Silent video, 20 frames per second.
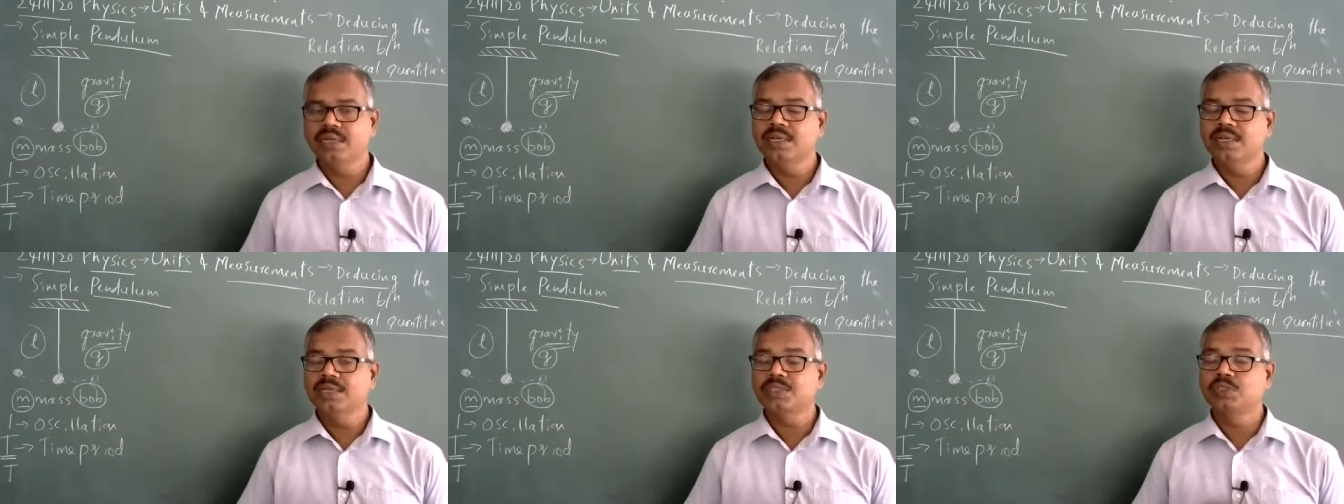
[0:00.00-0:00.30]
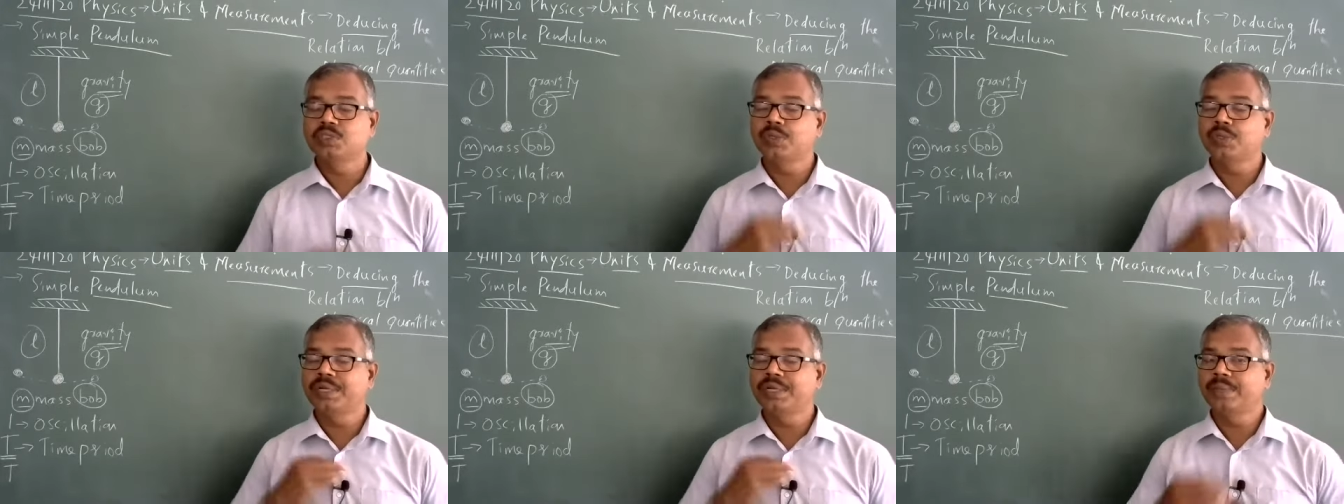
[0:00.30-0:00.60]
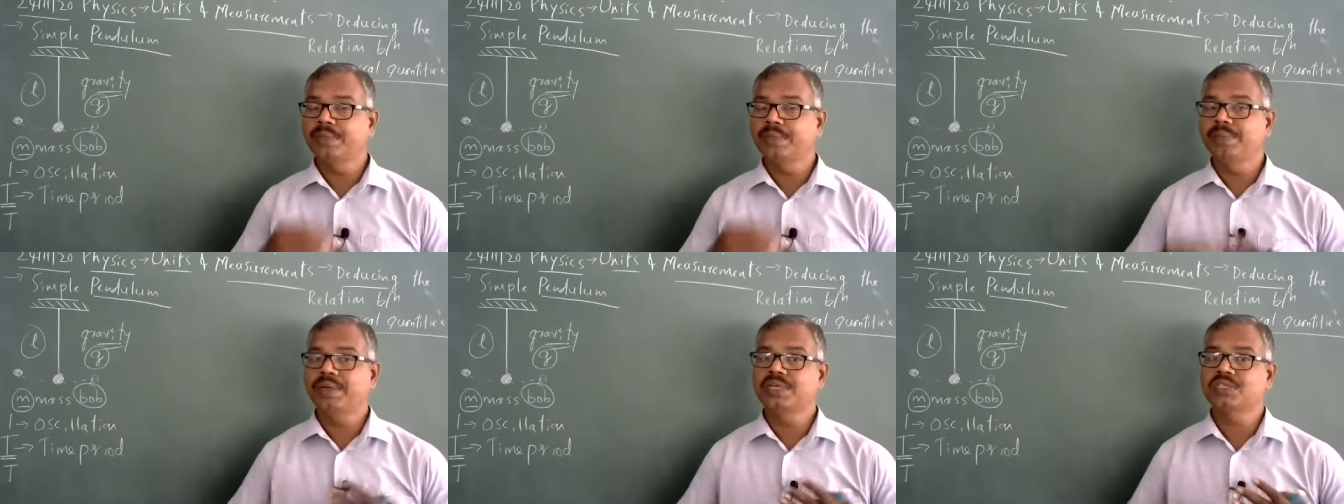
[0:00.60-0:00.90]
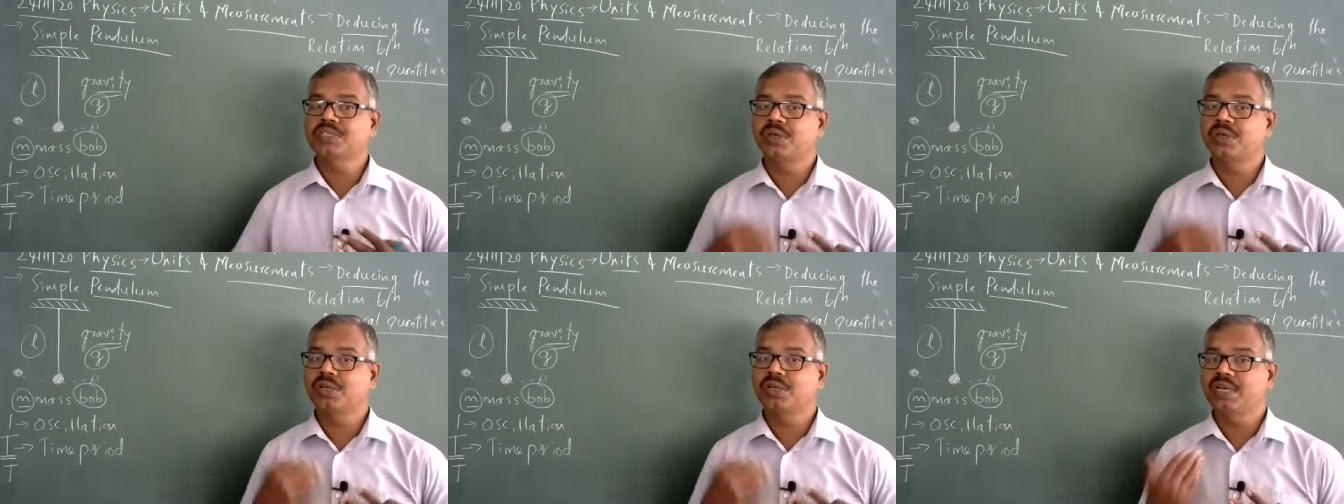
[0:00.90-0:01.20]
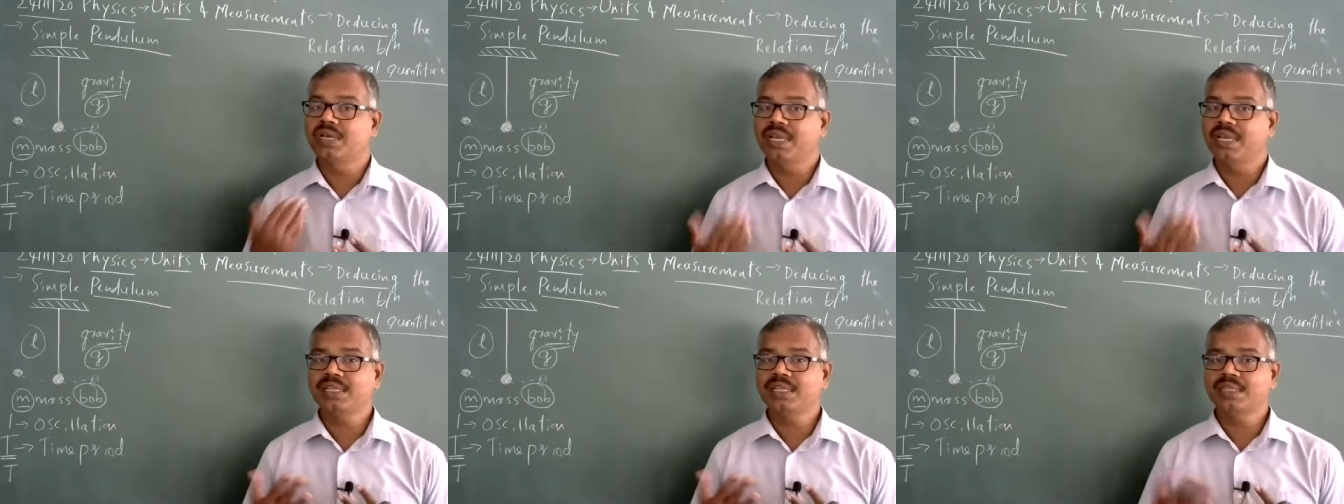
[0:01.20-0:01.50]
So it depends
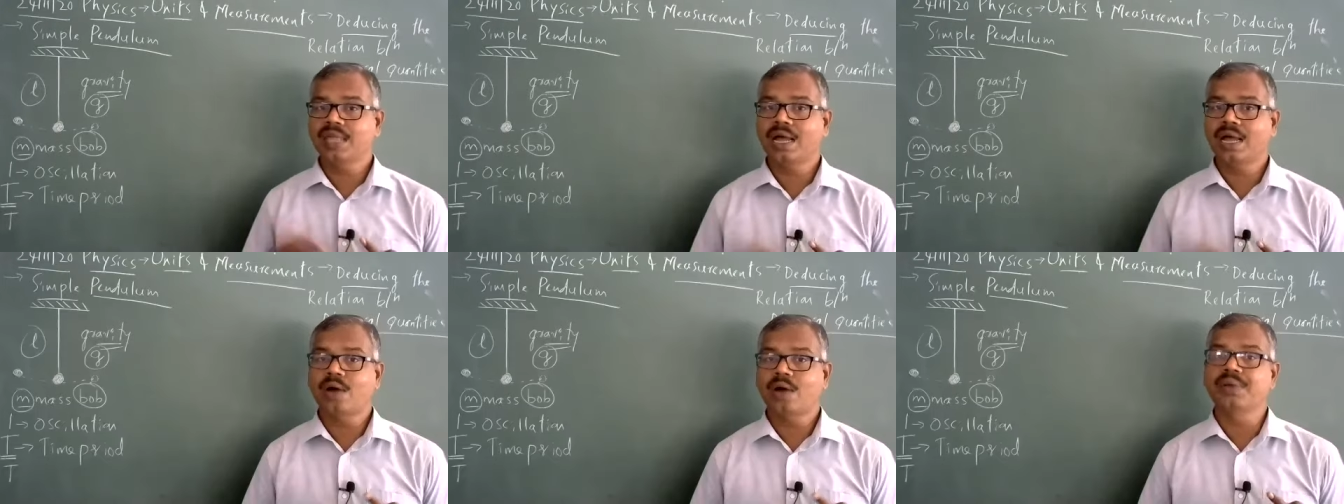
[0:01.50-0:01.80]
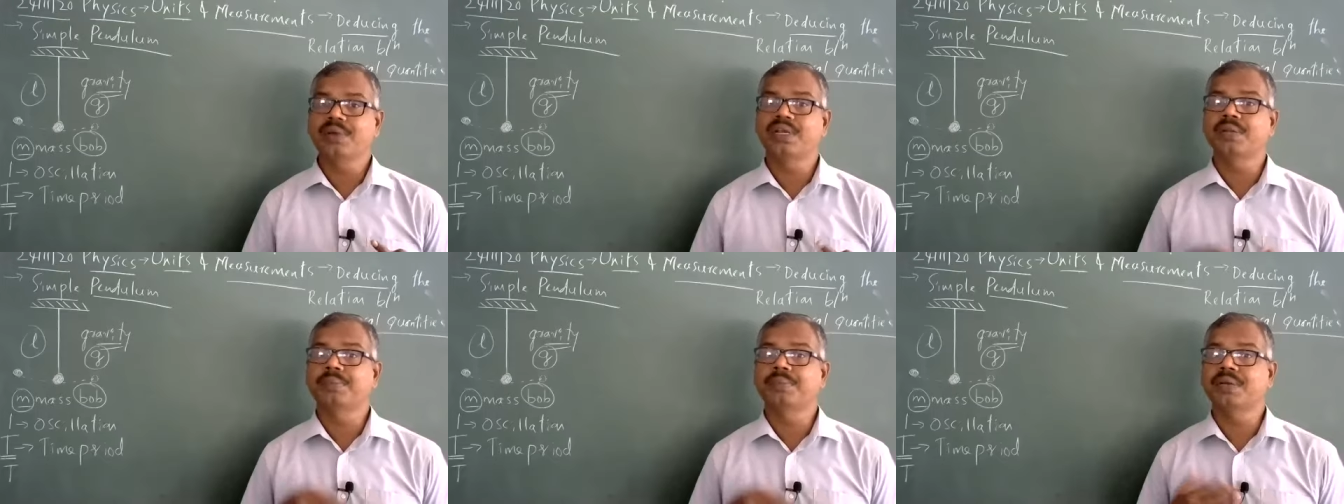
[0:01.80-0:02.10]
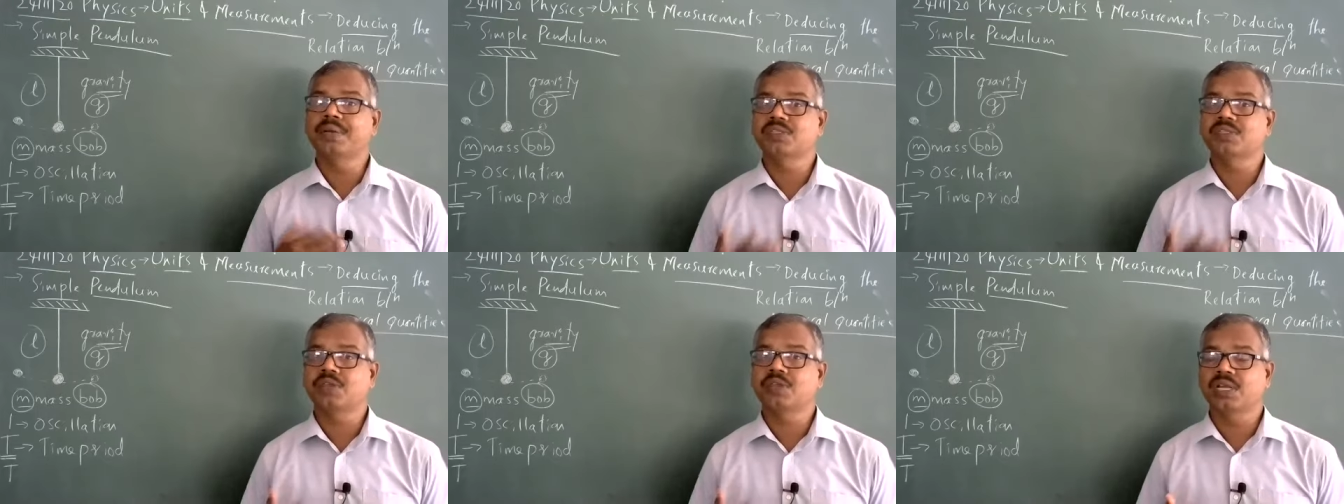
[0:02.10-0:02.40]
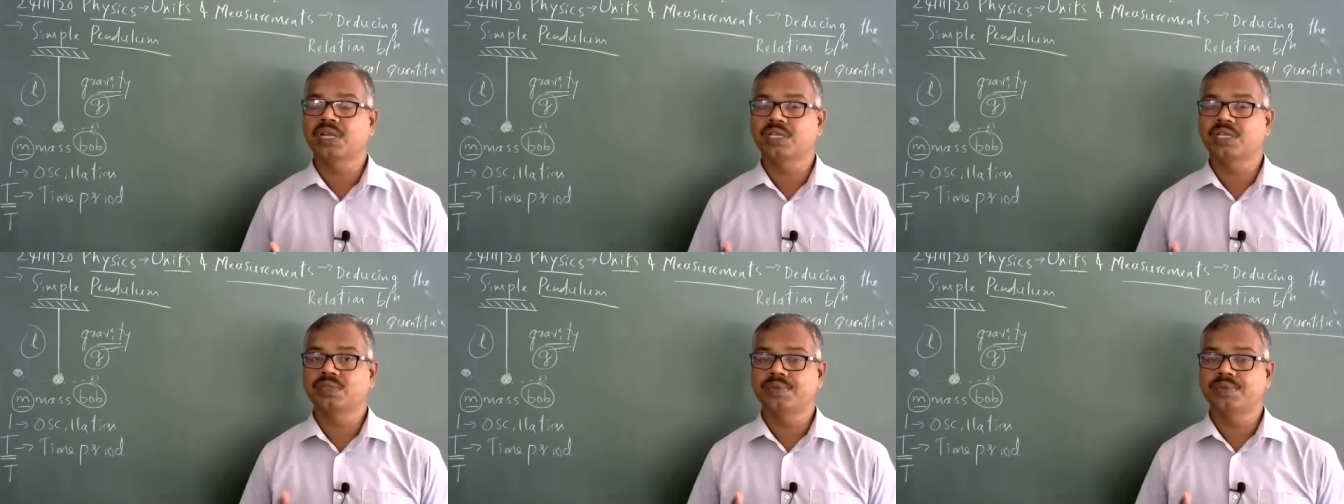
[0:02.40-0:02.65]
on length. How it depends on length?